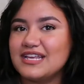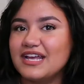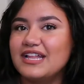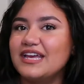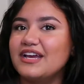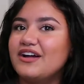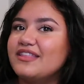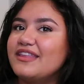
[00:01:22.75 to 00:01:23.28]
can
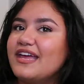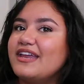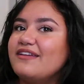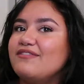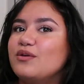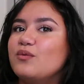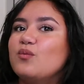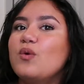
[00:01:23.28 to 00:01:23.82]
click on that
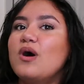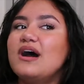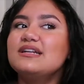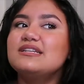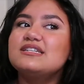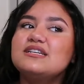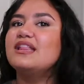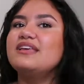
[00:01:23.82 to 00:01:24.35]
if you
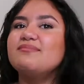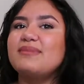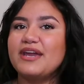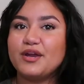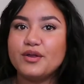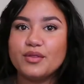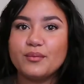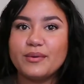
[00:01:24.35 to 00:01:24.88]
want. I leave my
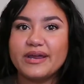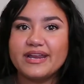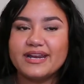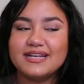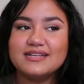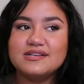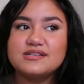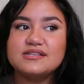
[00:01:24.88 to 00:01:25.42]
hair the way
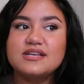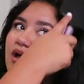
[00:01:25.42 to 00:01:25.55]
it is.